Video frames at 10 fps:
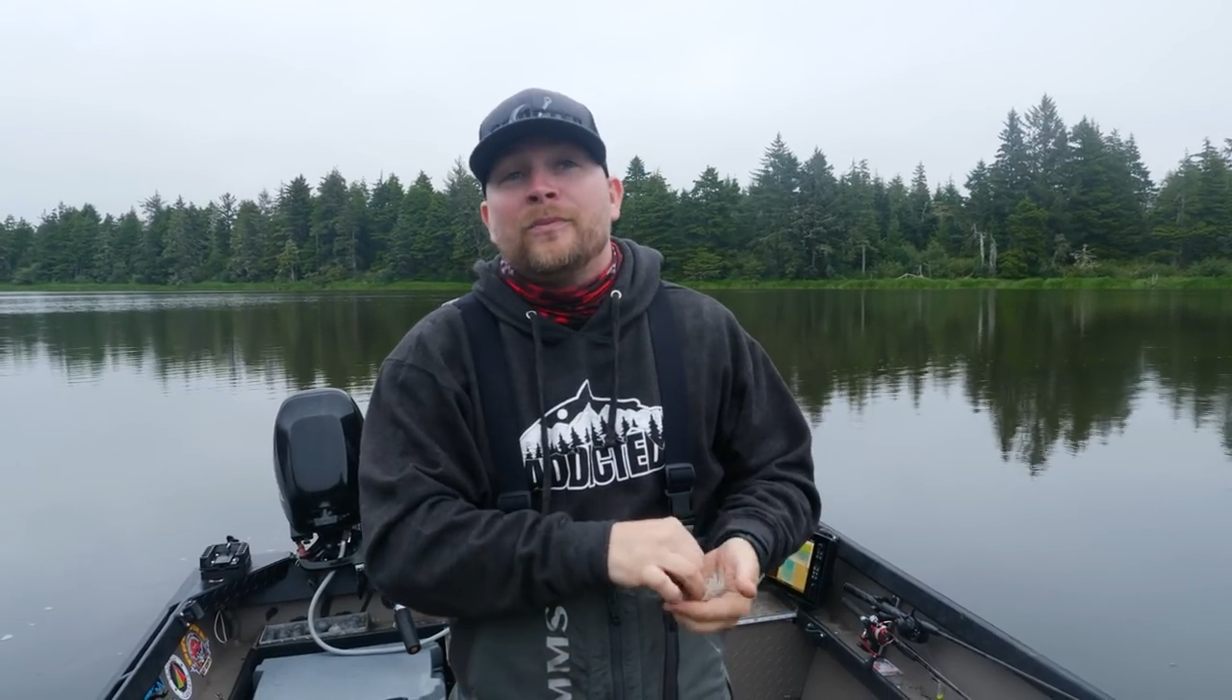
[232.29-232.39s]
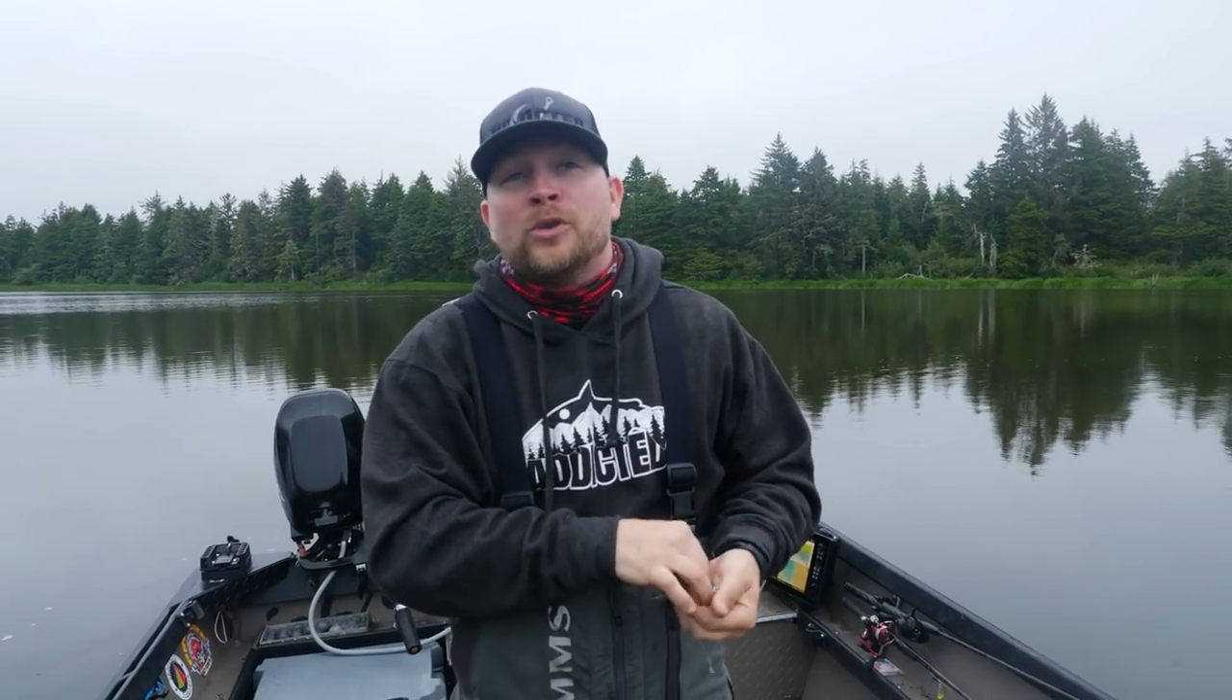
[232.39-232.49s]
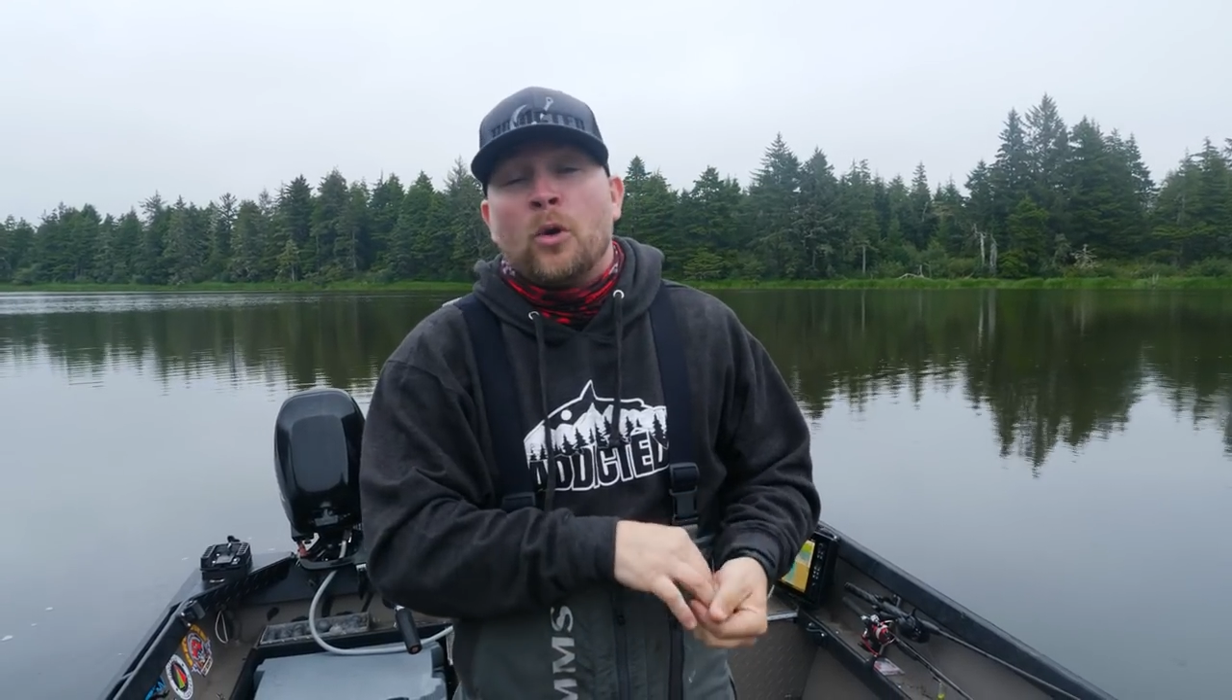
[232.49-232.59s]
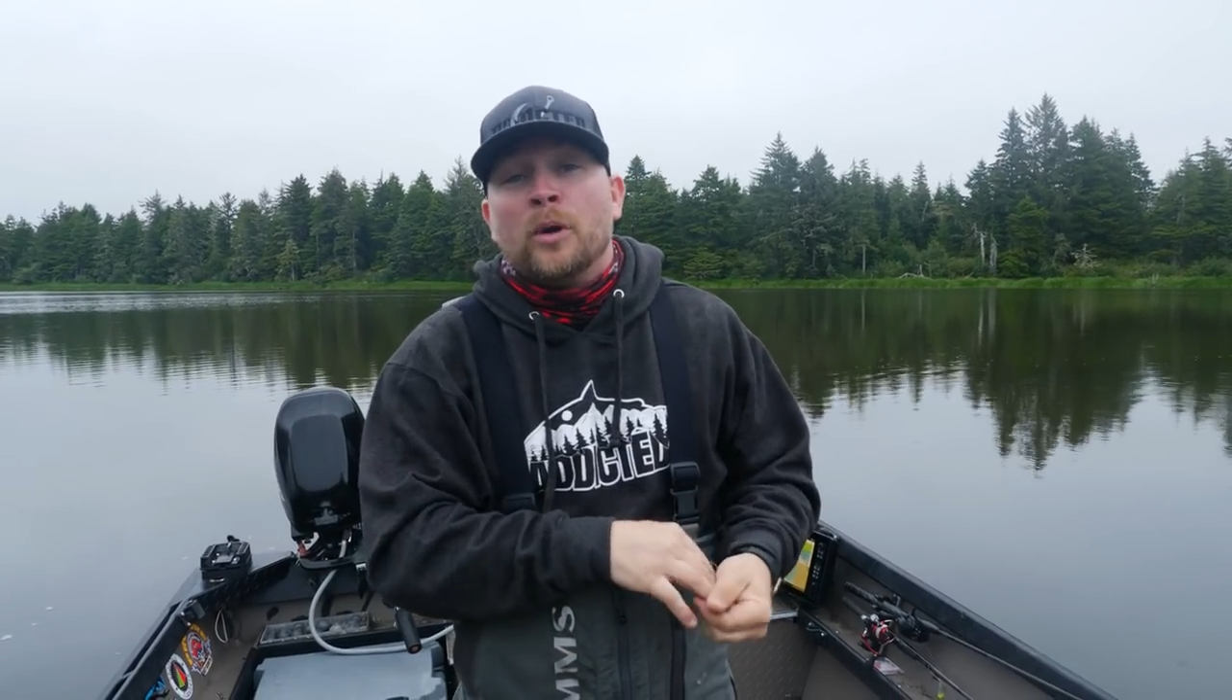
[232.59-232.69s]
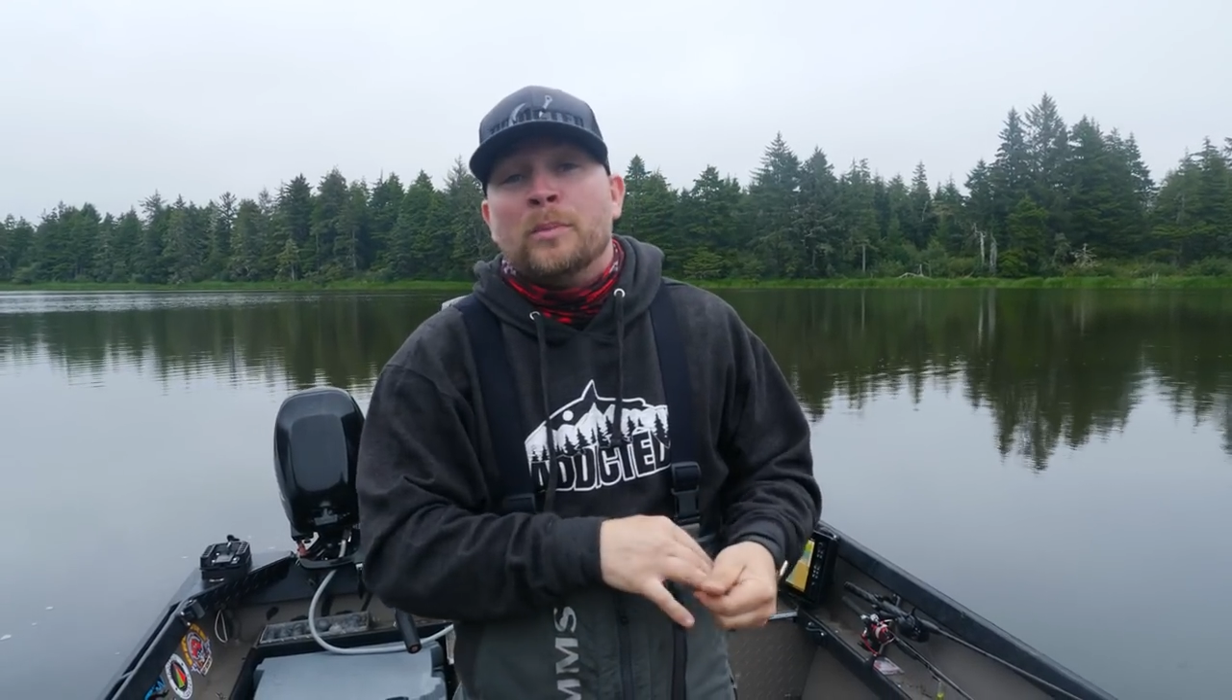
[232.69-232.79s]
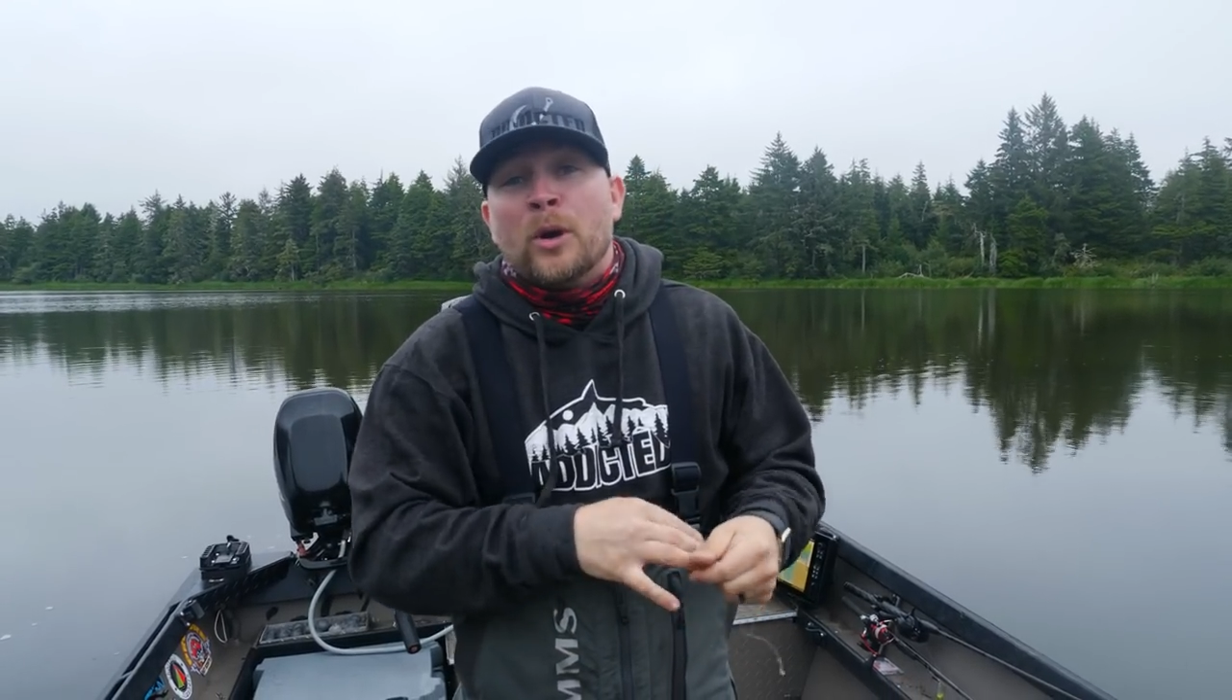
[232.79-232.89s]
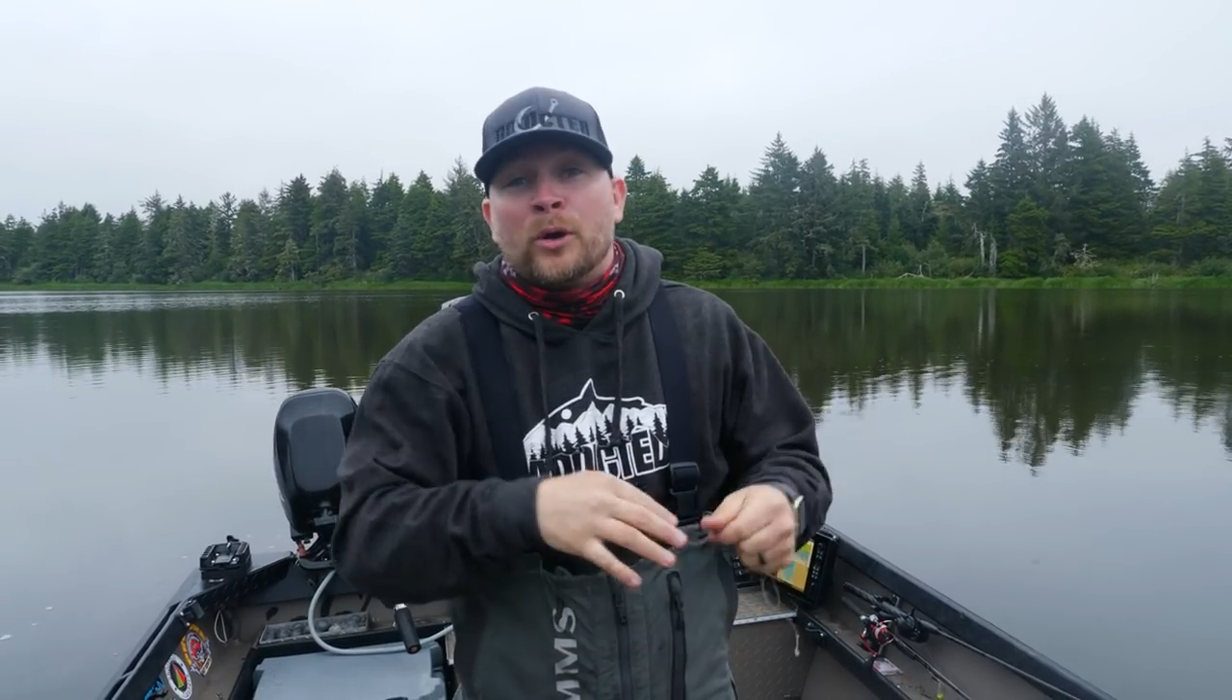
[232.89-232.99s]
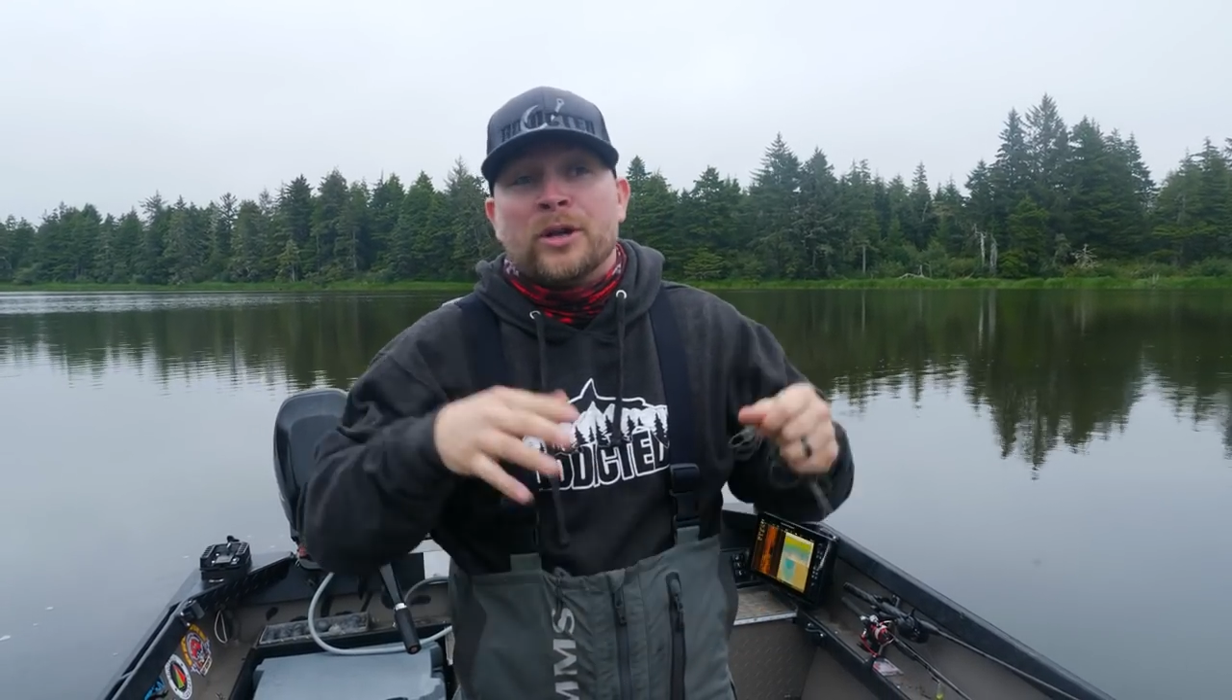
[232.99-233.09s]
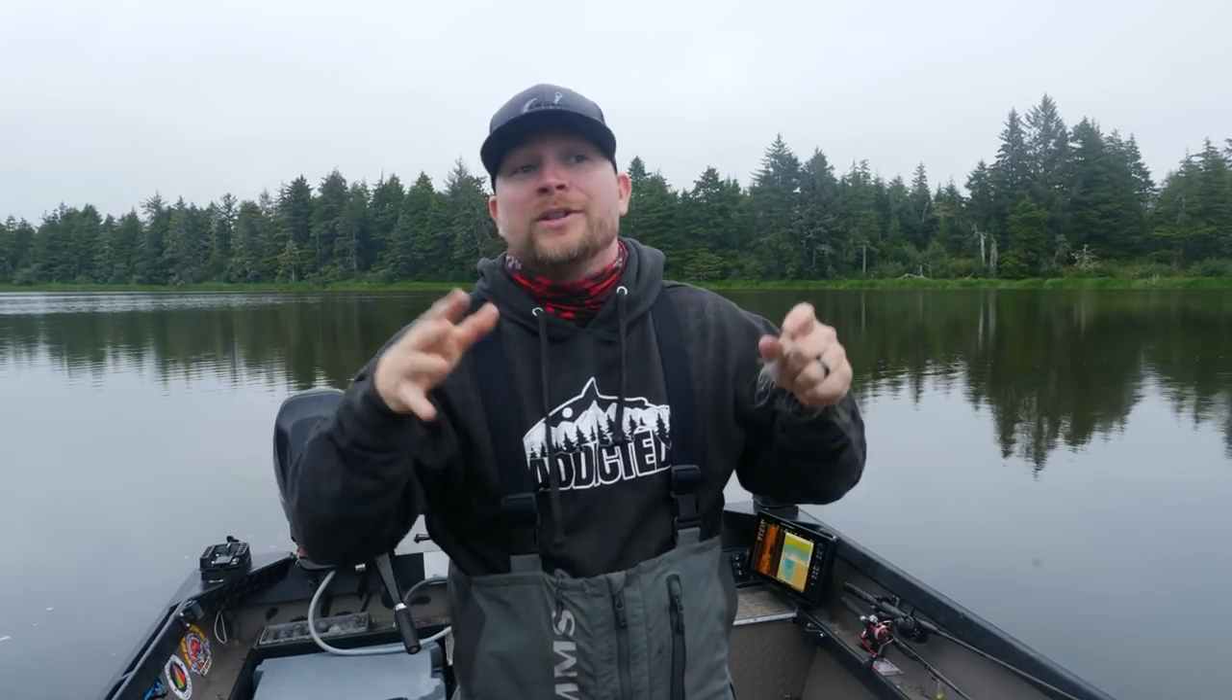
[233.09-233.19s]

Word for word: trolling motor